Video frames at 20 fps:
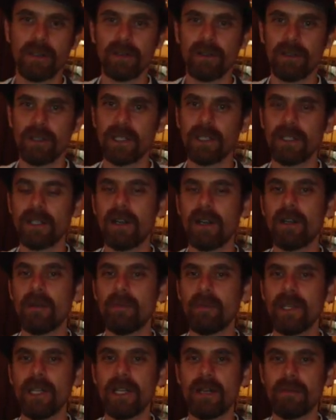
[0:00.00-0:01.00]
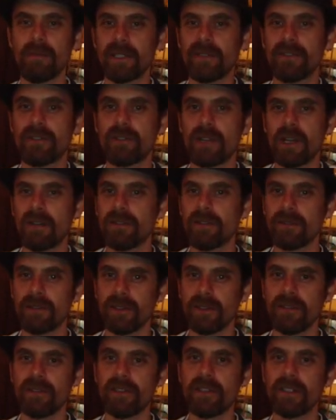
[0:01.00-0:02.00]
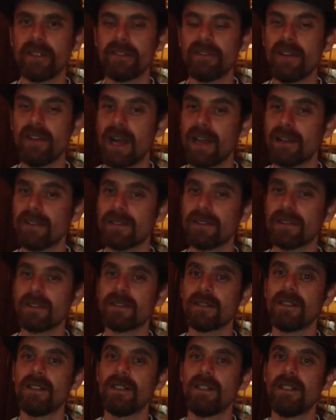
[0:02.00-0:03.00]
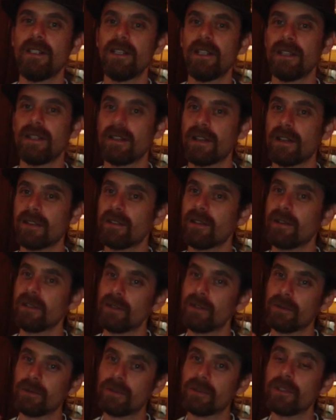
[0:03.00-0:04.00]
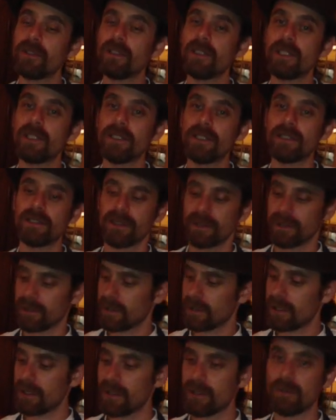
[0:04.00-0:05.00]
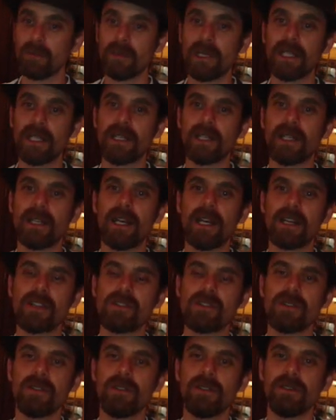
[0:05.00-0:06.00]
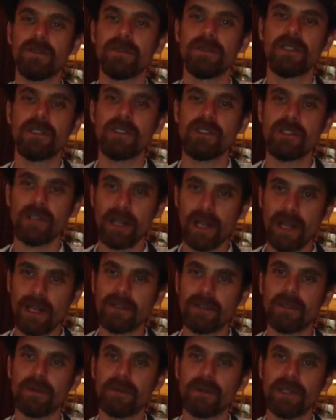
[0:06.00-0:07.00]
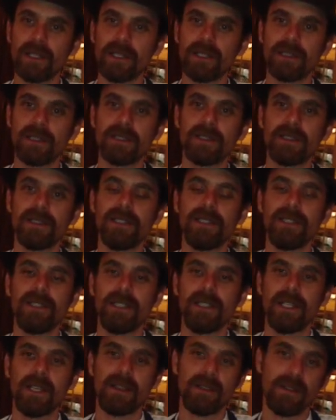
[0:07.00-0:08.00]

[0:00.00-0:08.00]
on an RPM it travels very, very fast. And that's how you turn it and you make actual gelato with it.